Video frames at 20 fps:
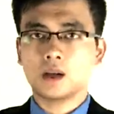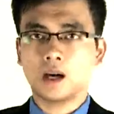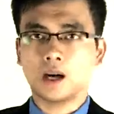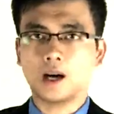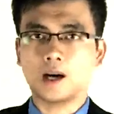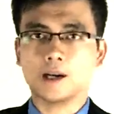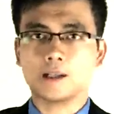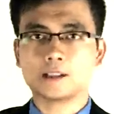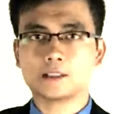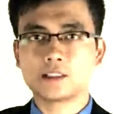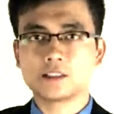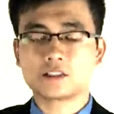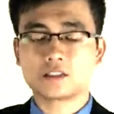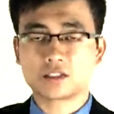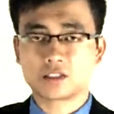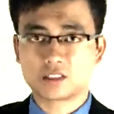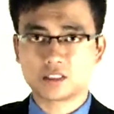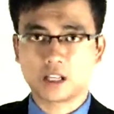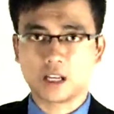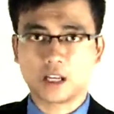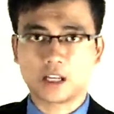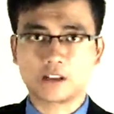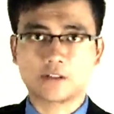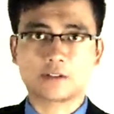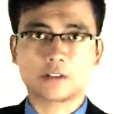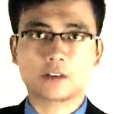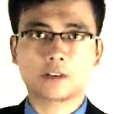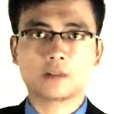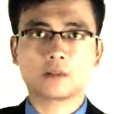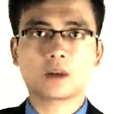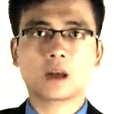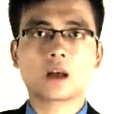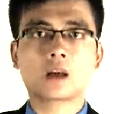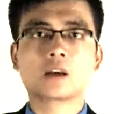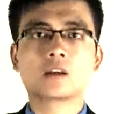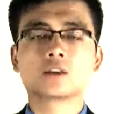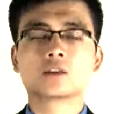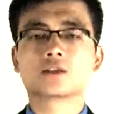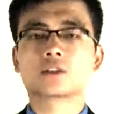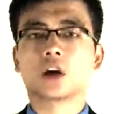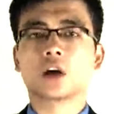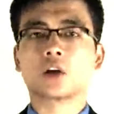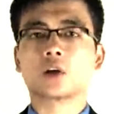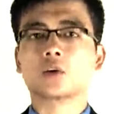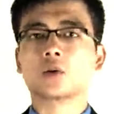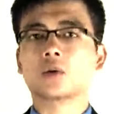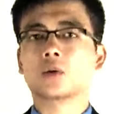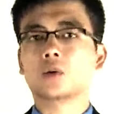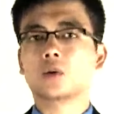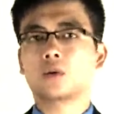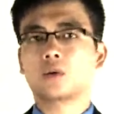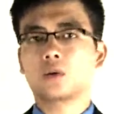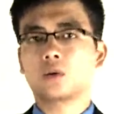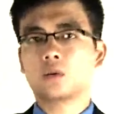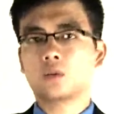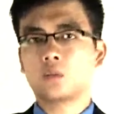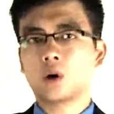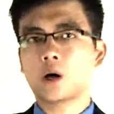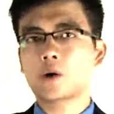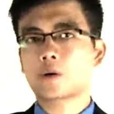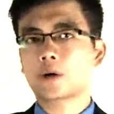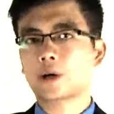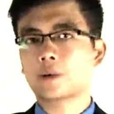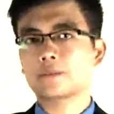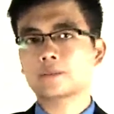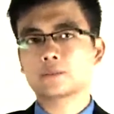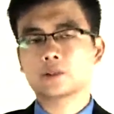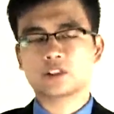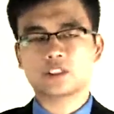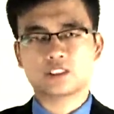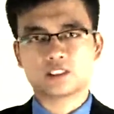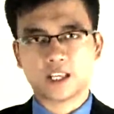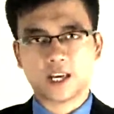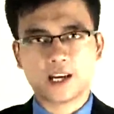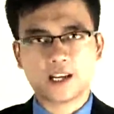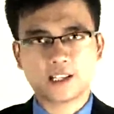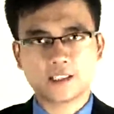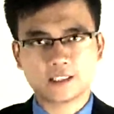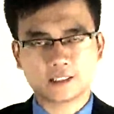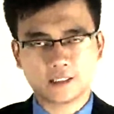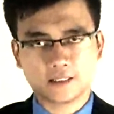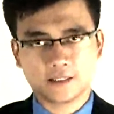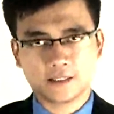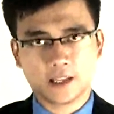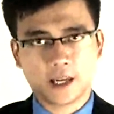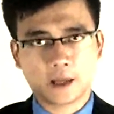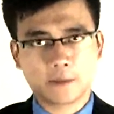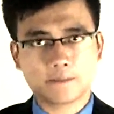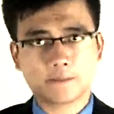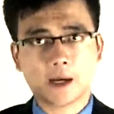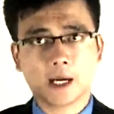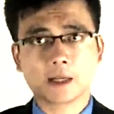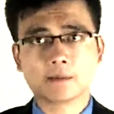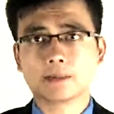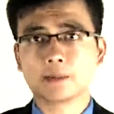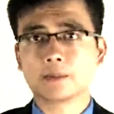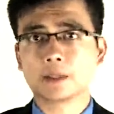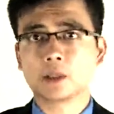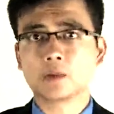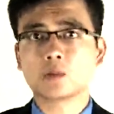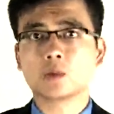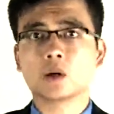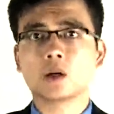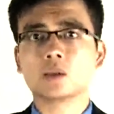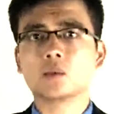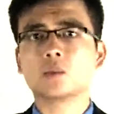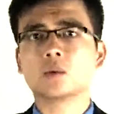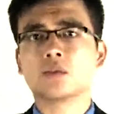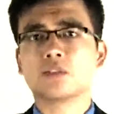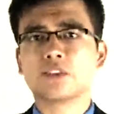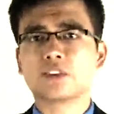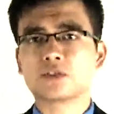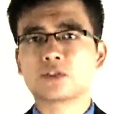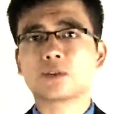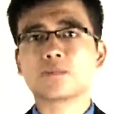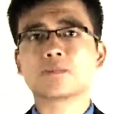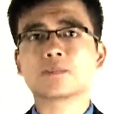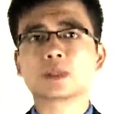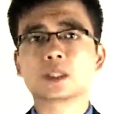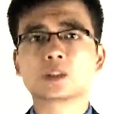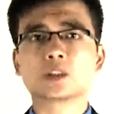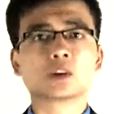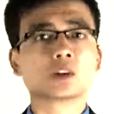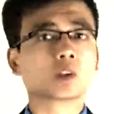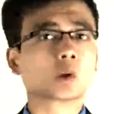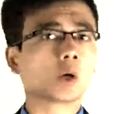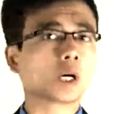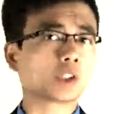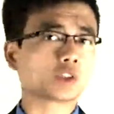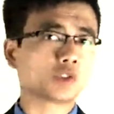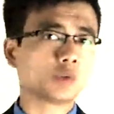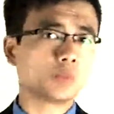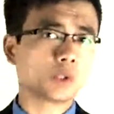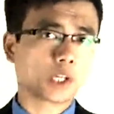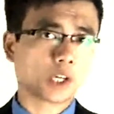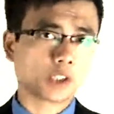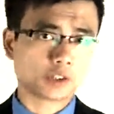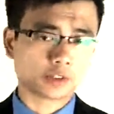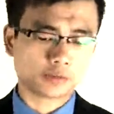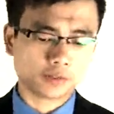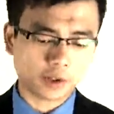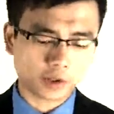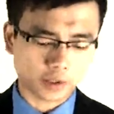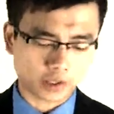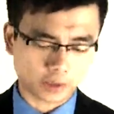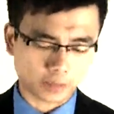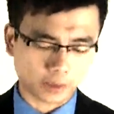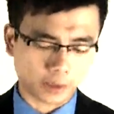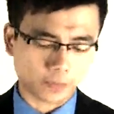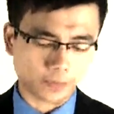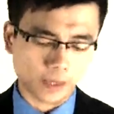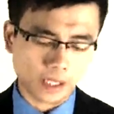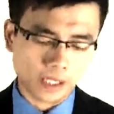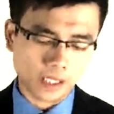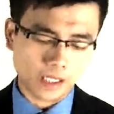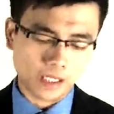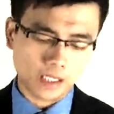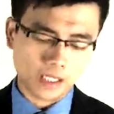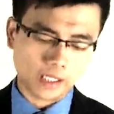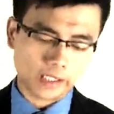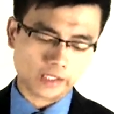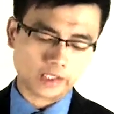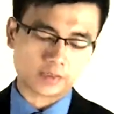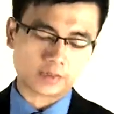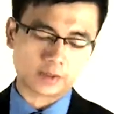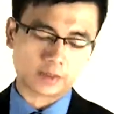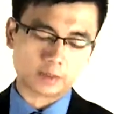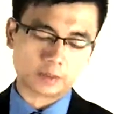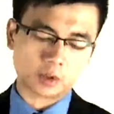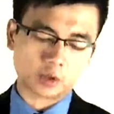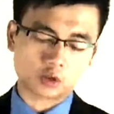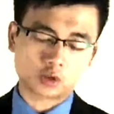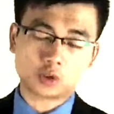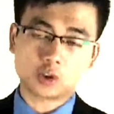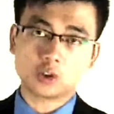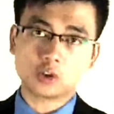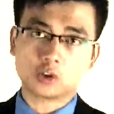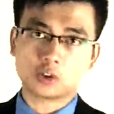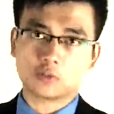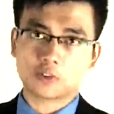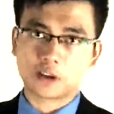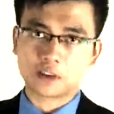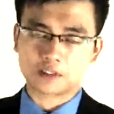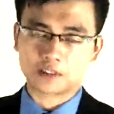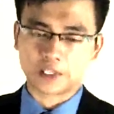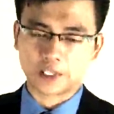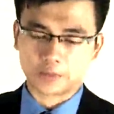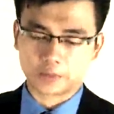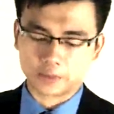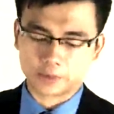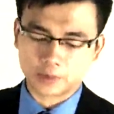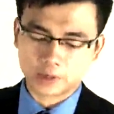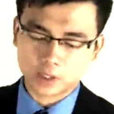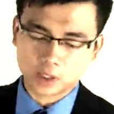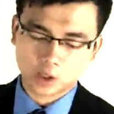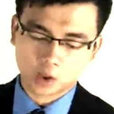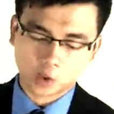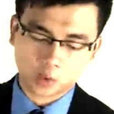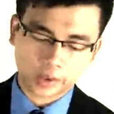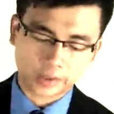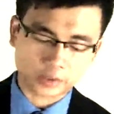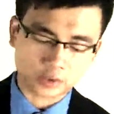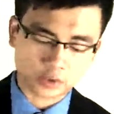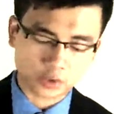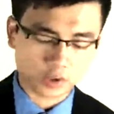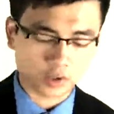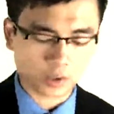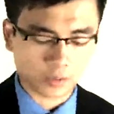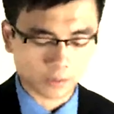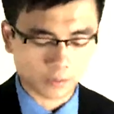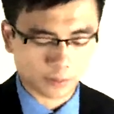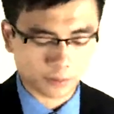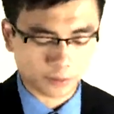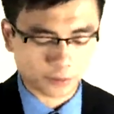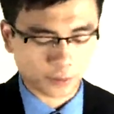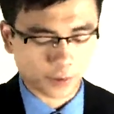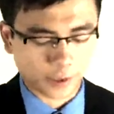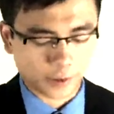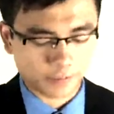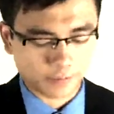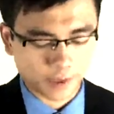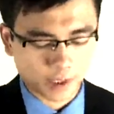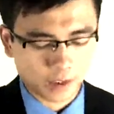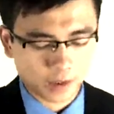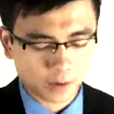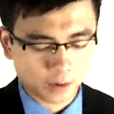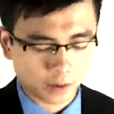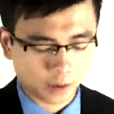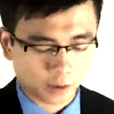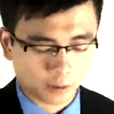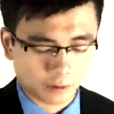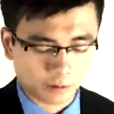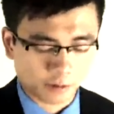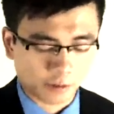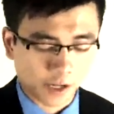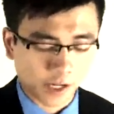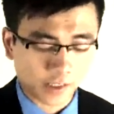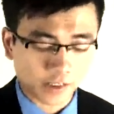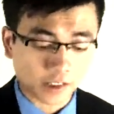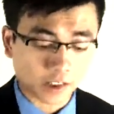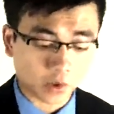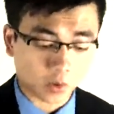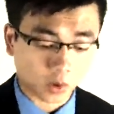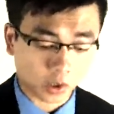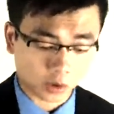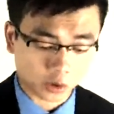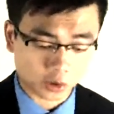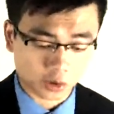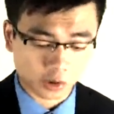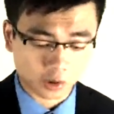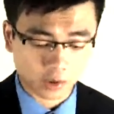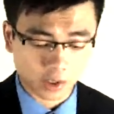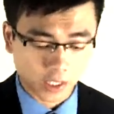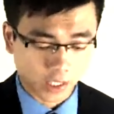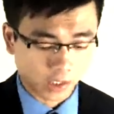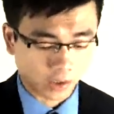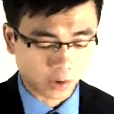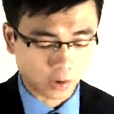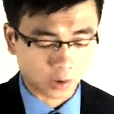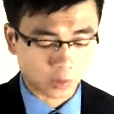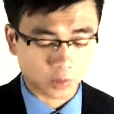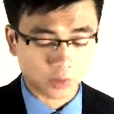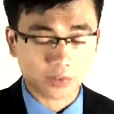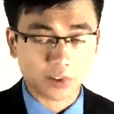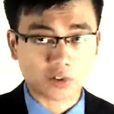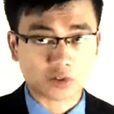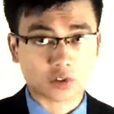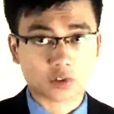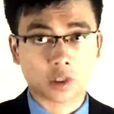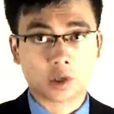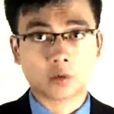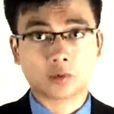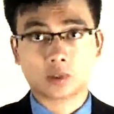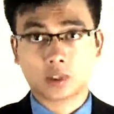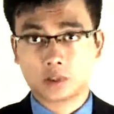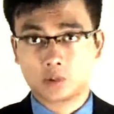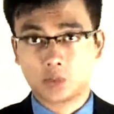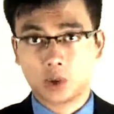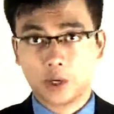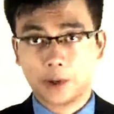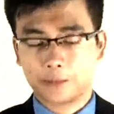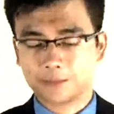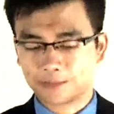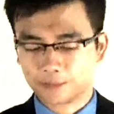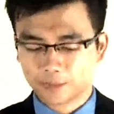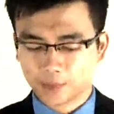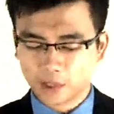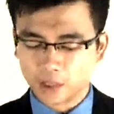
Hi, this is Dave. So, welcome to this ACCA Paper P1 revision. So, the question we're going to focus upon is from your June 2011 question number 3. So, you can find this question in your revision notes as well.